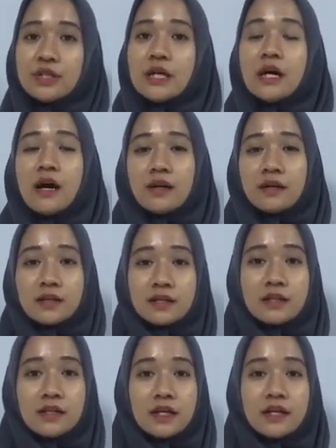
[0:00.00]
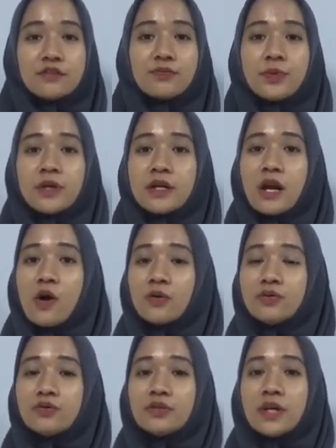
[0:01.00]
the R is
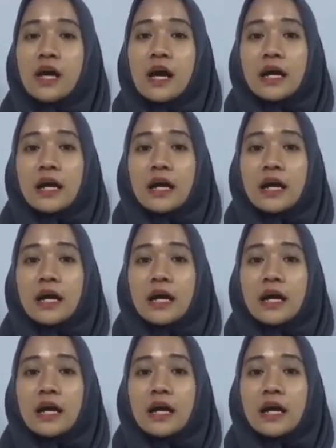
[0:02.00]
pronounced